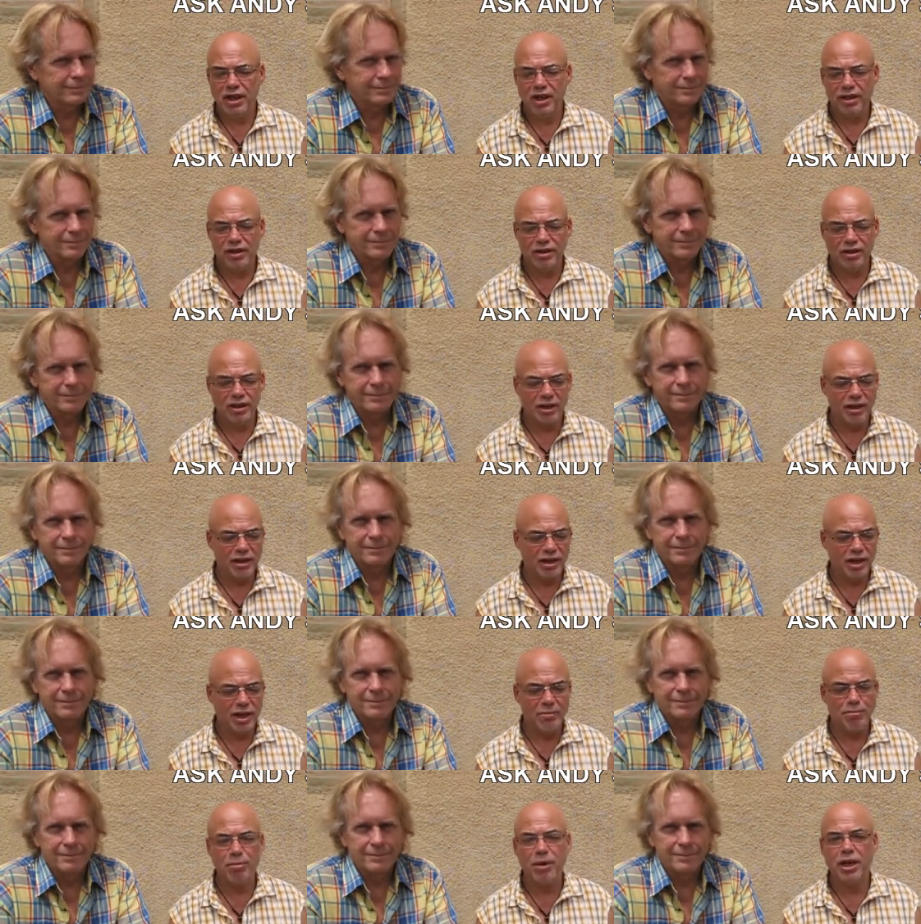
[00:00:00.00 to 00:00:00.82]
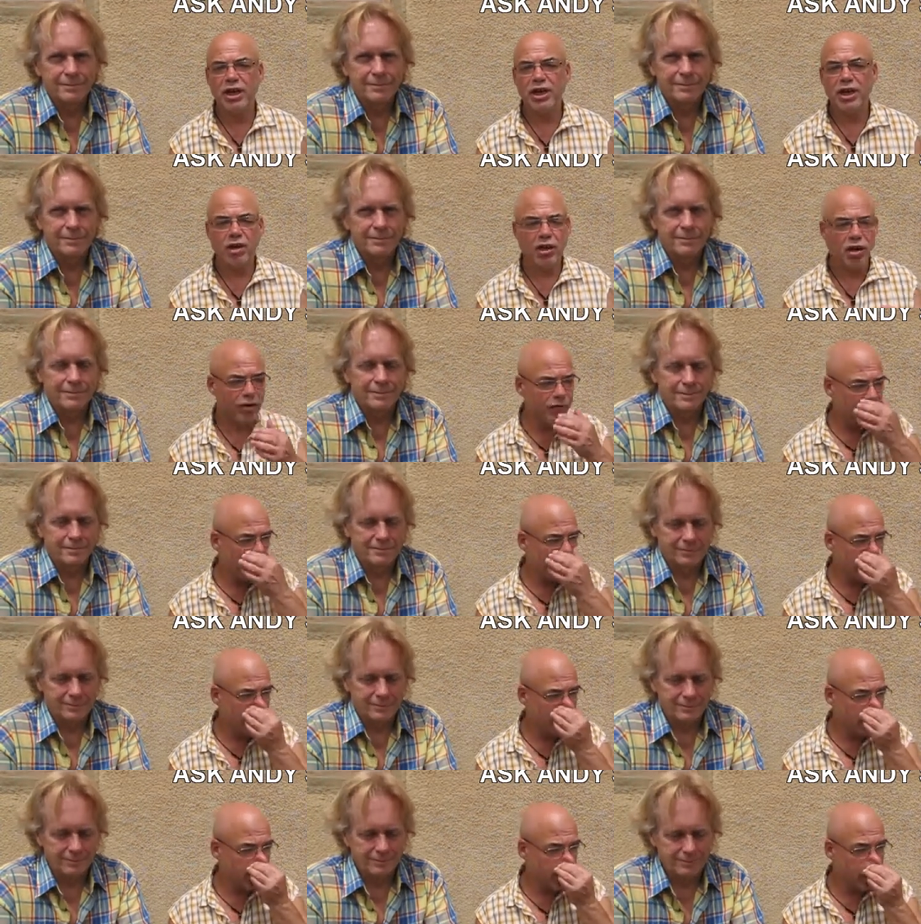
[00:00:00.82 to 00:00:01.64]
Speaker 1: you can get money off
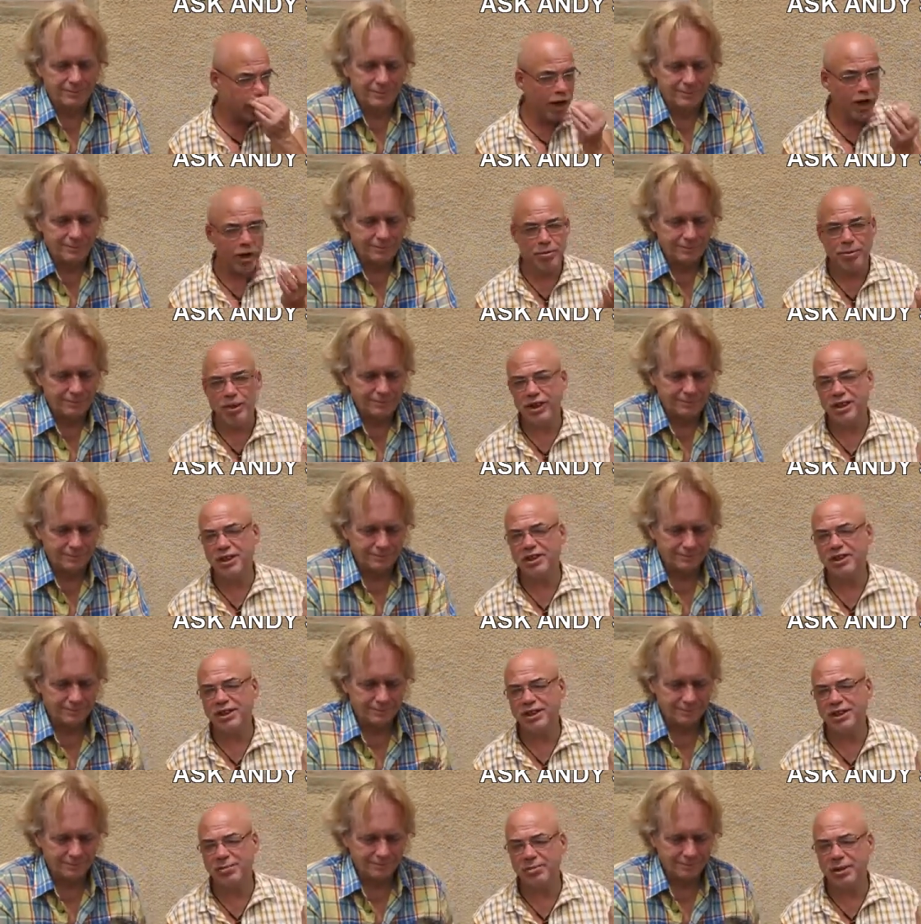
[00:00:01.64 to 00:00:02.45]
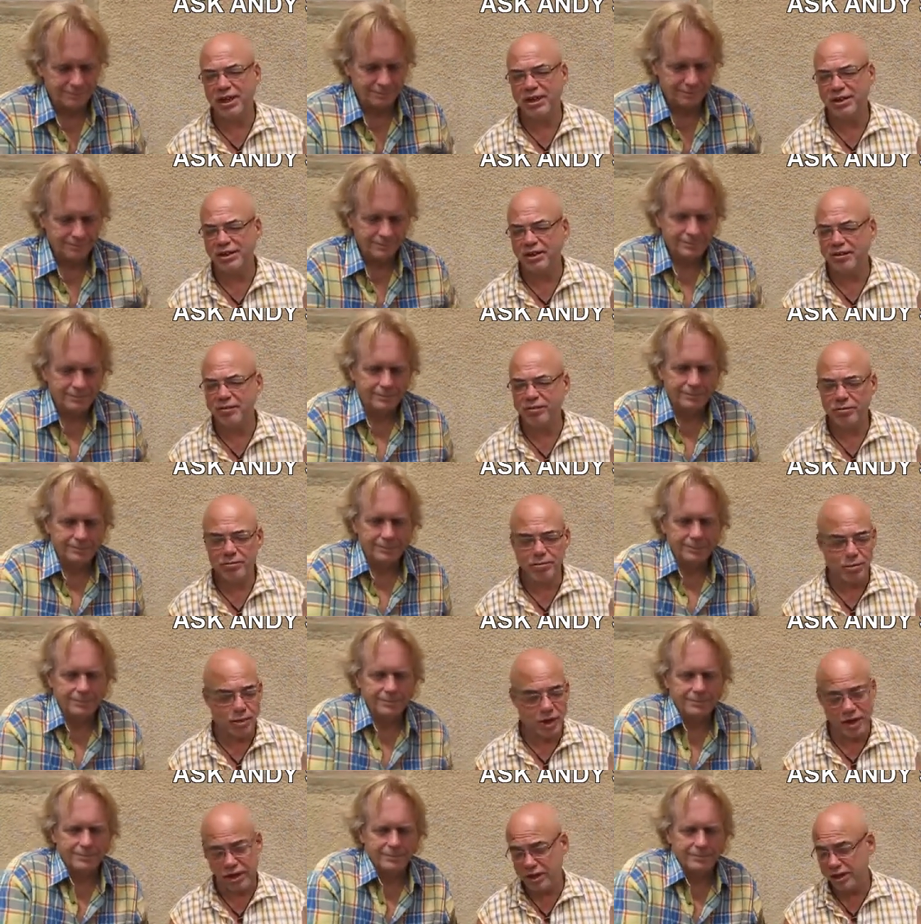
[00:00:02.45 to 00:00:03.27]
on the card, but it's expensive.
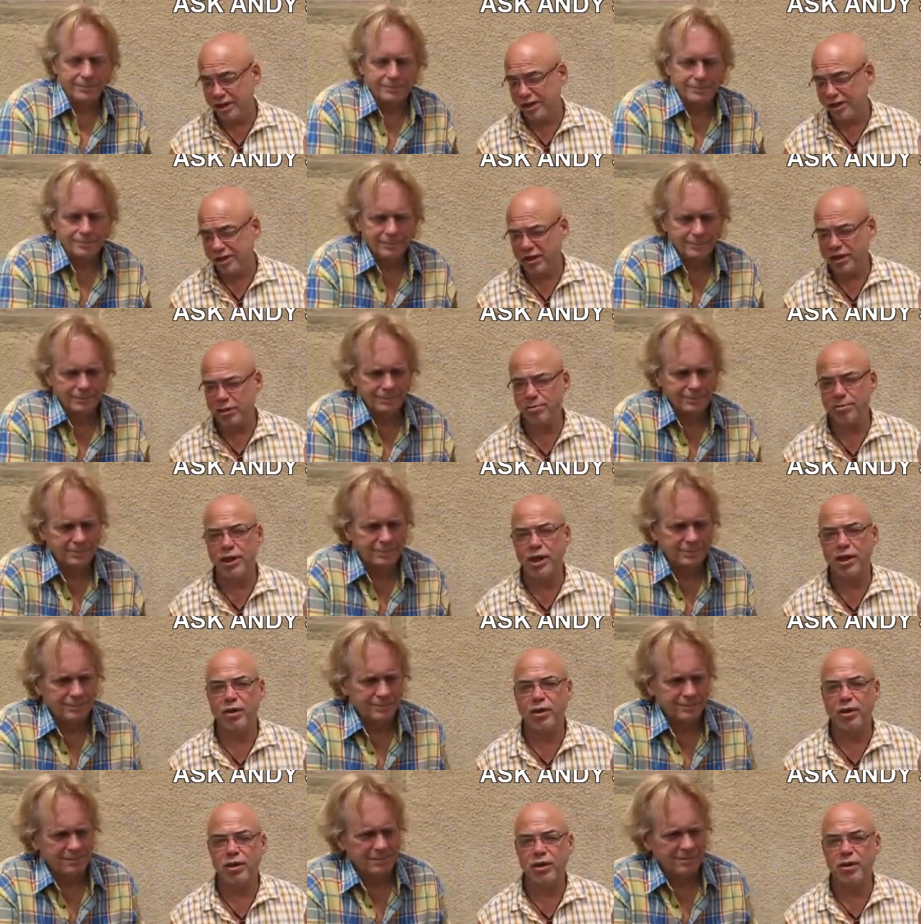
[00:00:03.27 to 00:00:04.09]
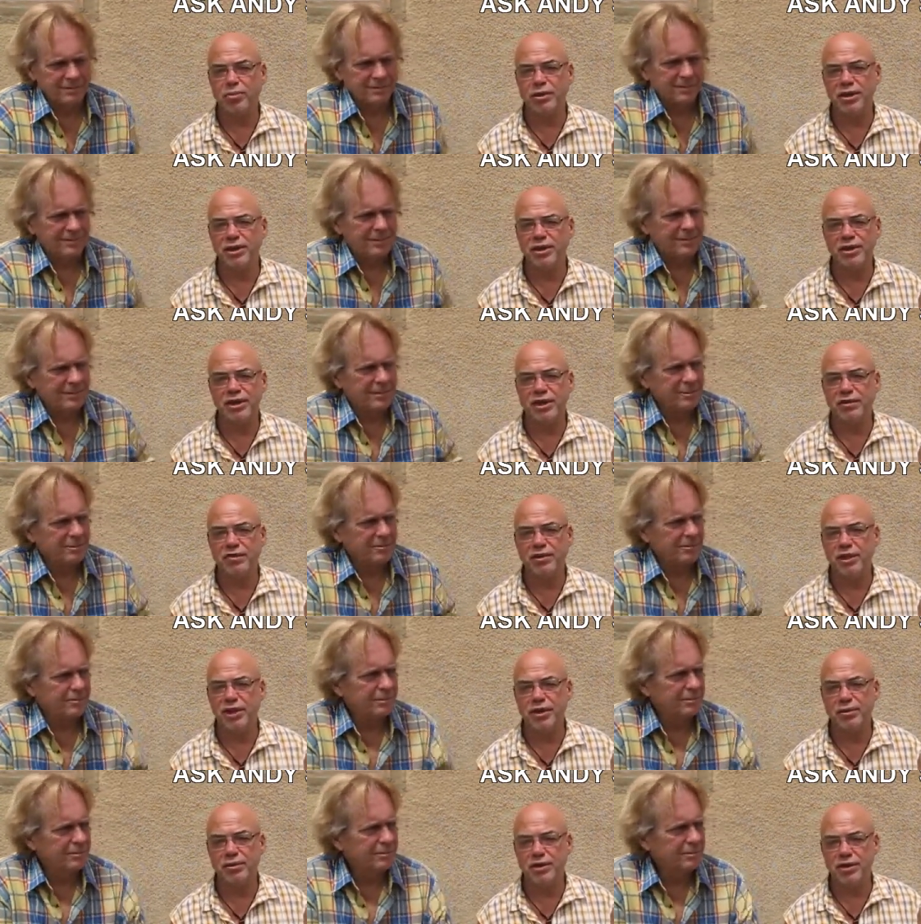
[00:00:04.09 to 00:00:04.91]
But at least you can pay all your bills and
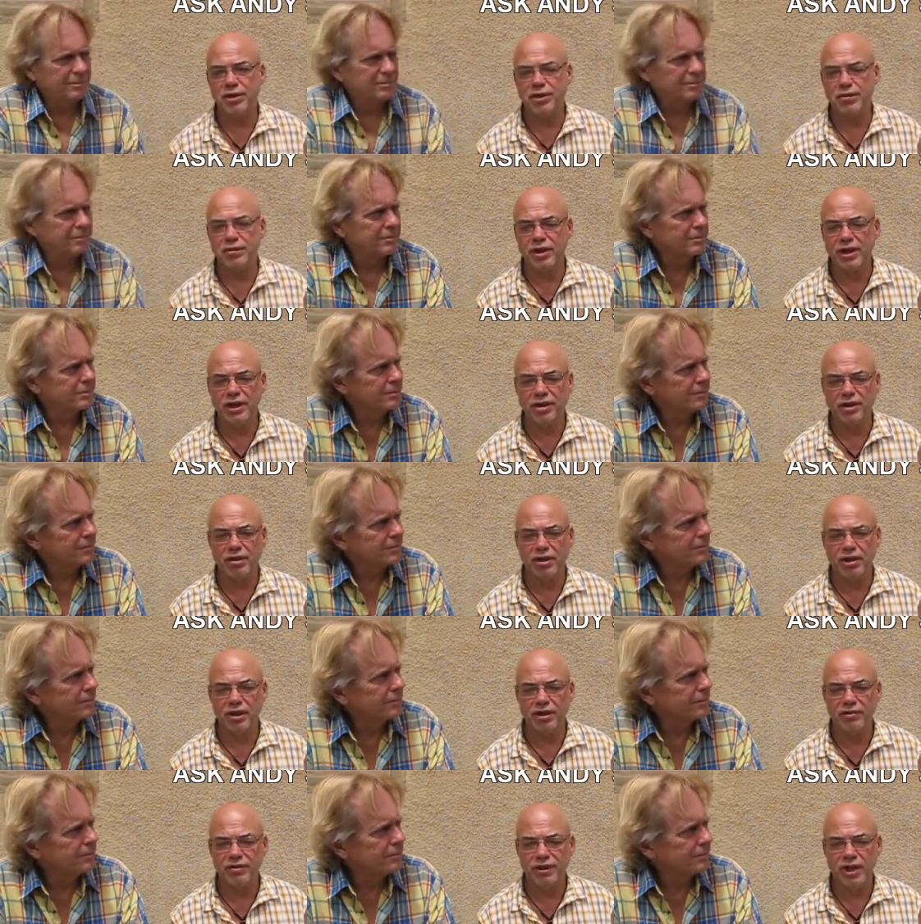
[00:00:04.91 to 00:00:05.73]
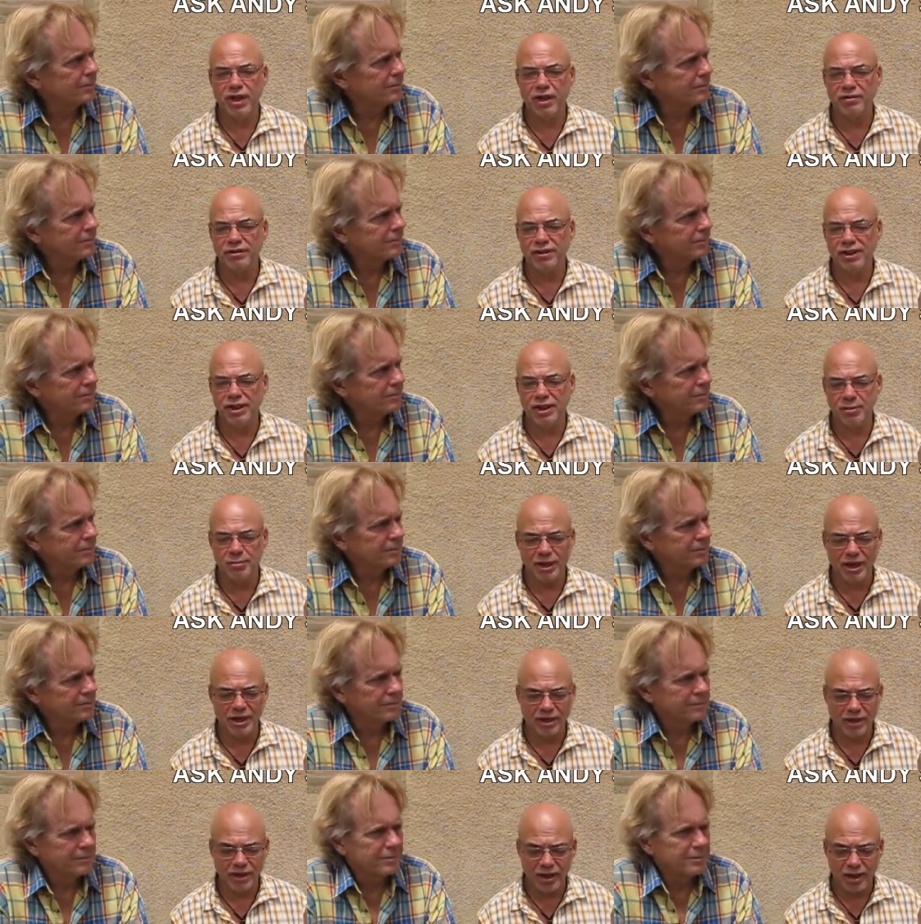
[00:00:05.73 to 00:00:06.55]
everything with your credit card if you have
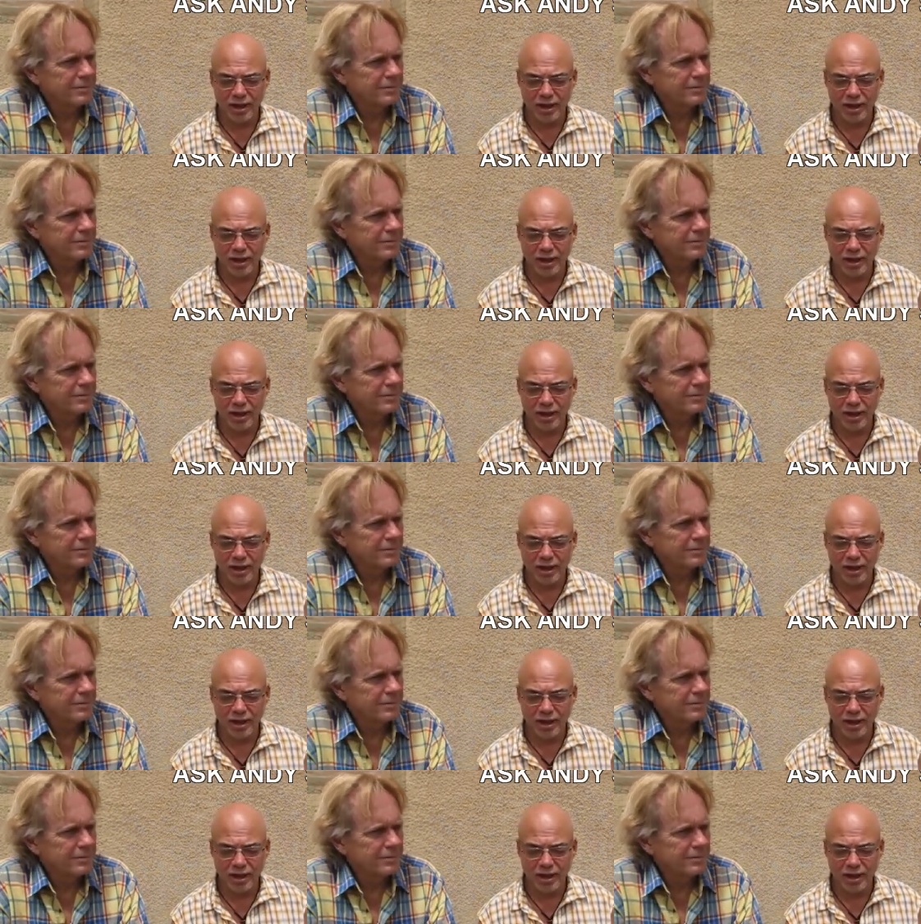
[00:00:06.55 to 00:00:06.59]
Citibank.